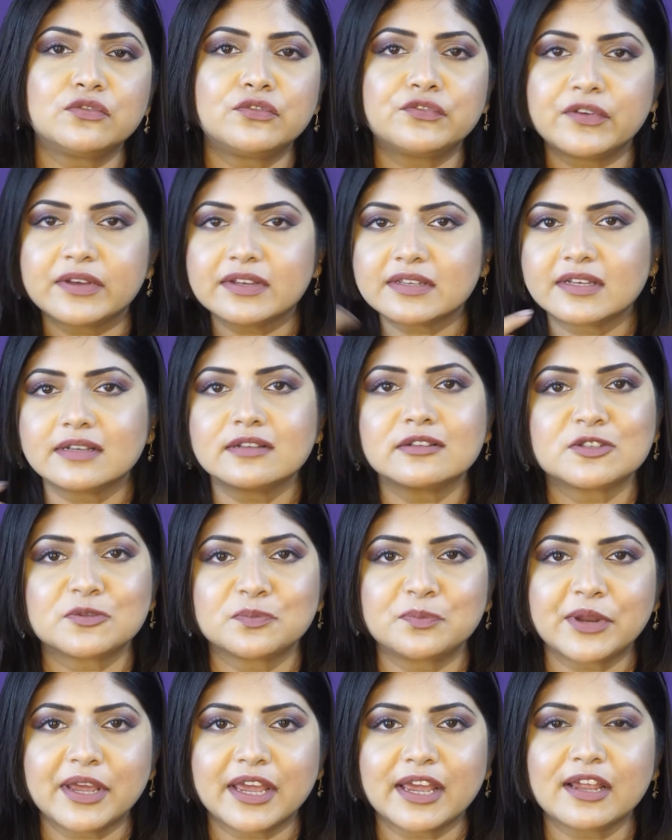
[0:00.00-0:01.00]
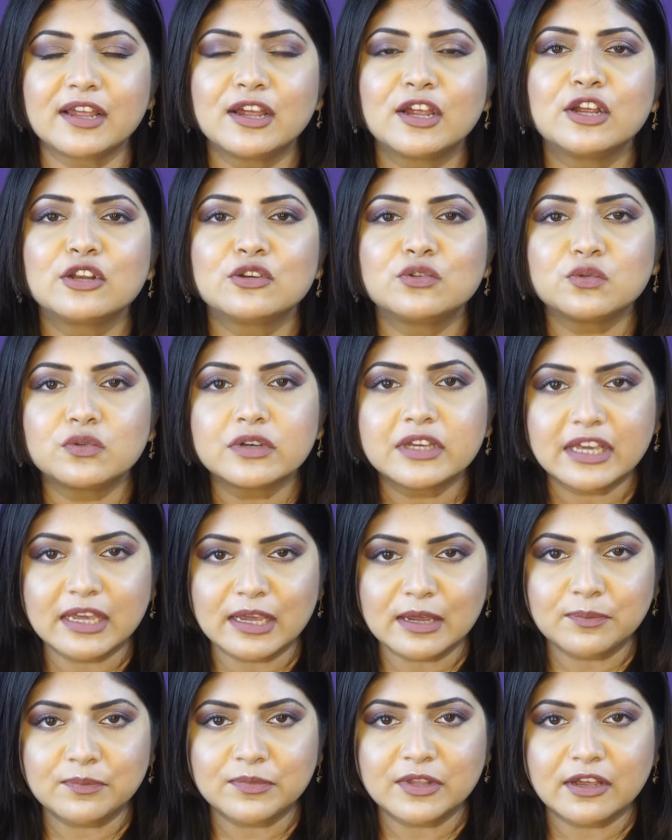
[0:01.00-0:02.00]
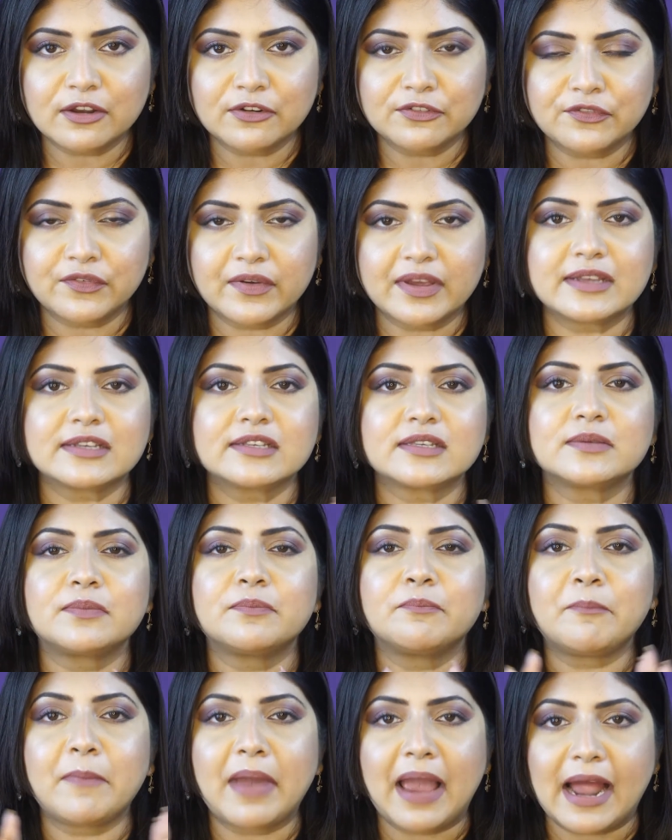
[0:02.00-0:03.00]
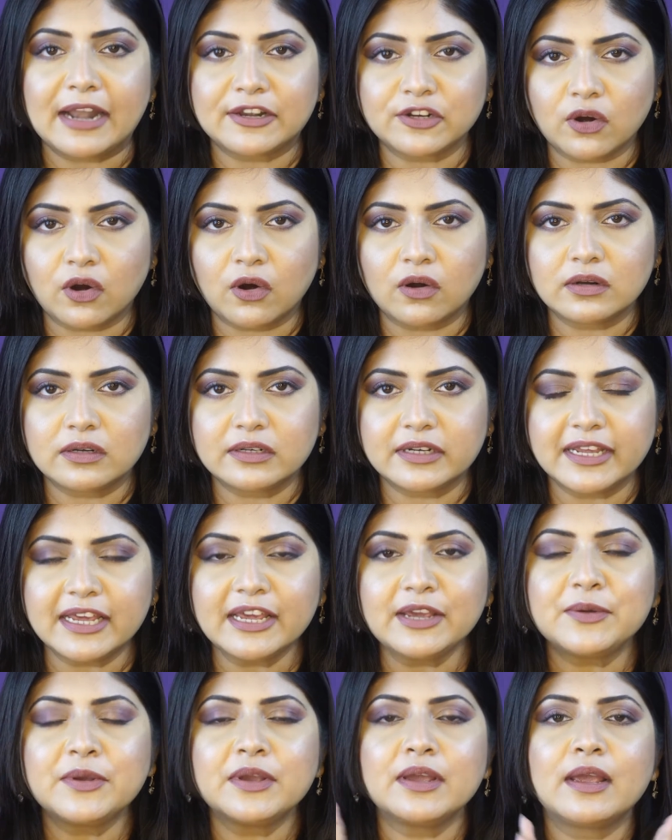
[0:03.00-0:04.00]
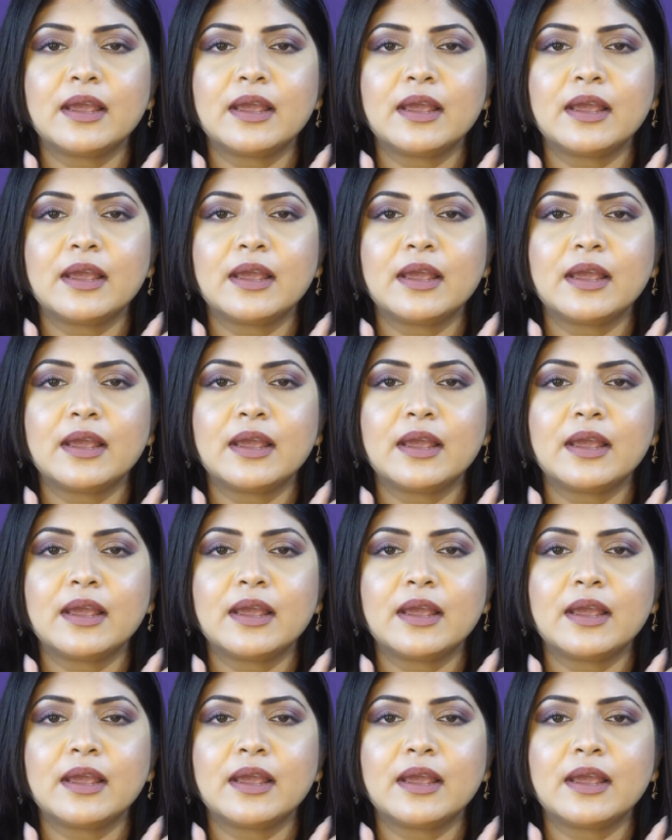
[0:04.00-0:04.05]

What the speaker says: fixing spray to keep their face matte all day.